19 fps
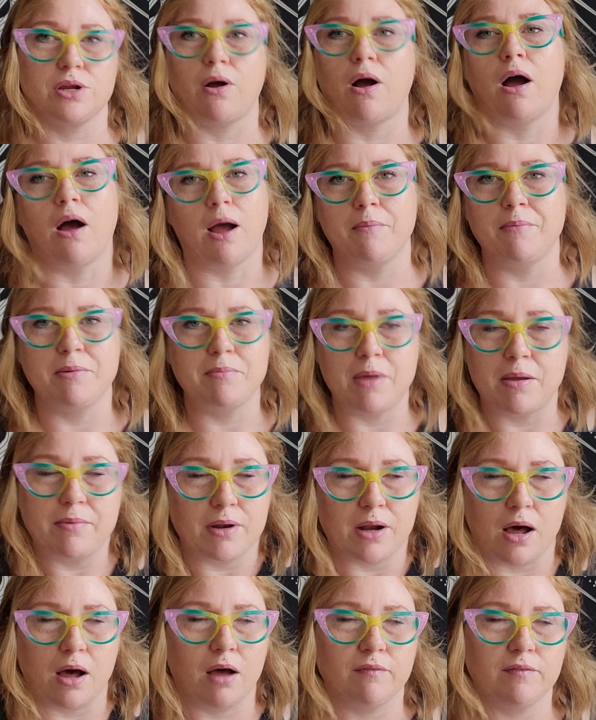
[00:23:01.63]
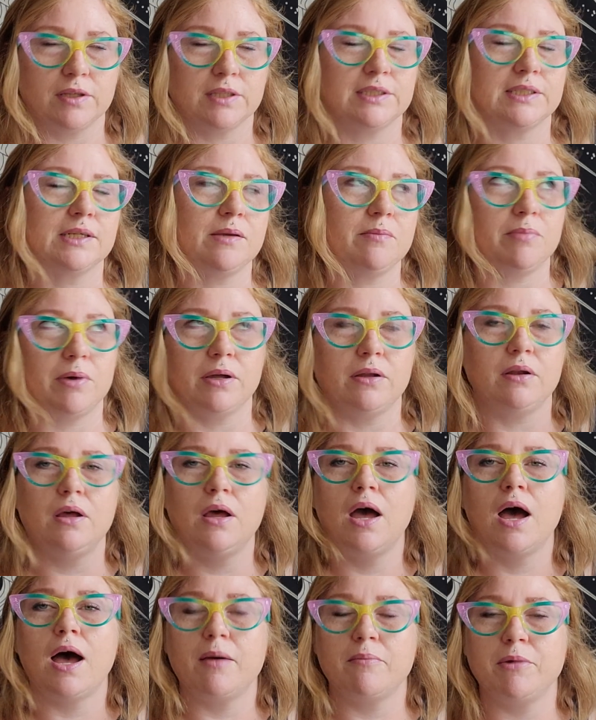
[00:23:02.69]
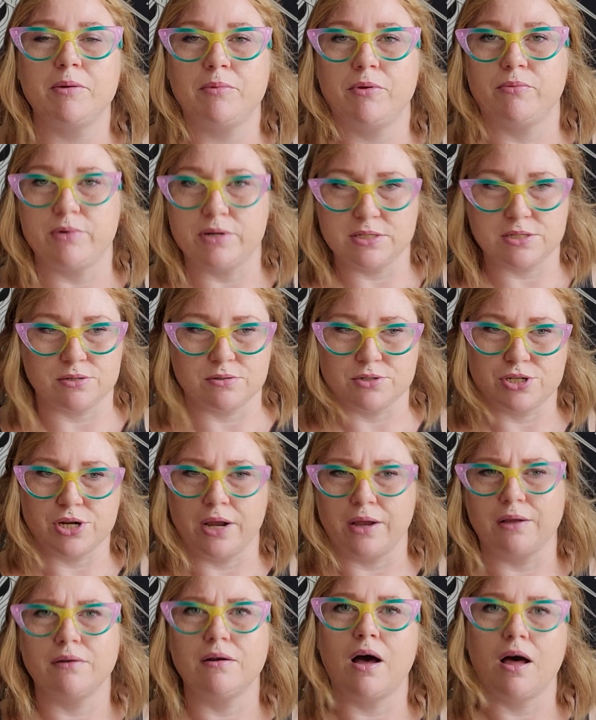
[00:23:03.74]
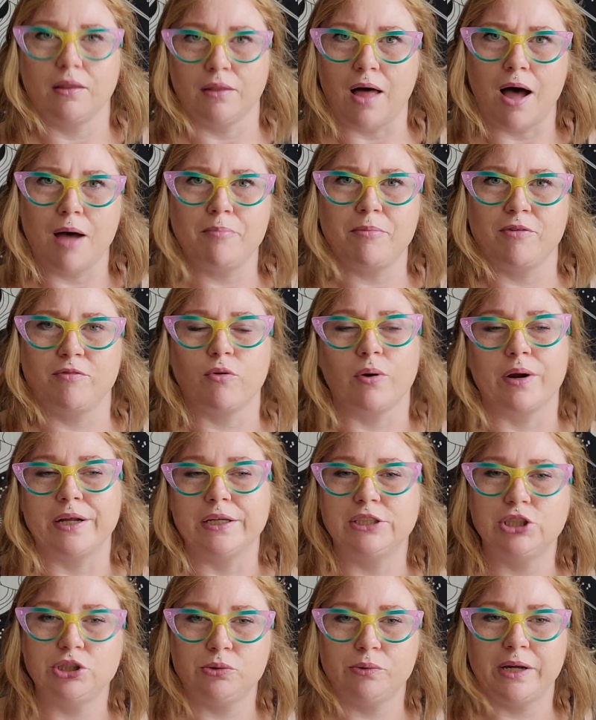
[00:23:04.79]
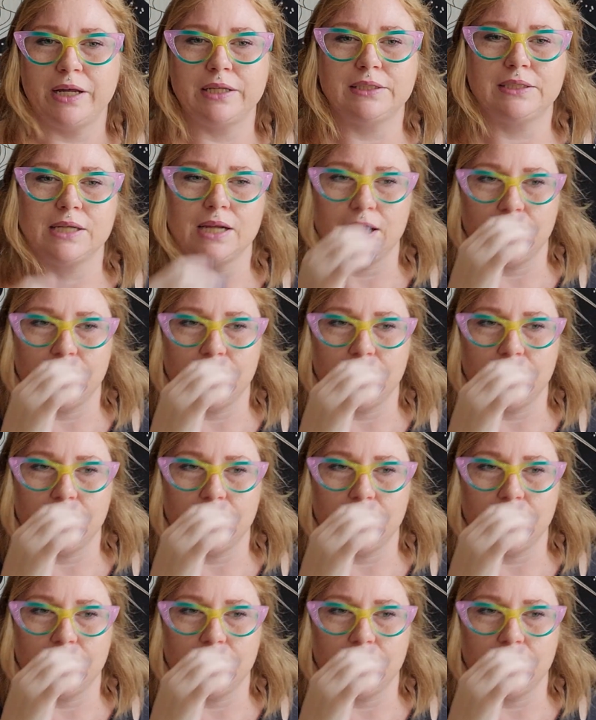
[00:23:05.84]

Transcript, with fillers: I mean, maybe not obviously, but I'm going to be researching a lot before I do it.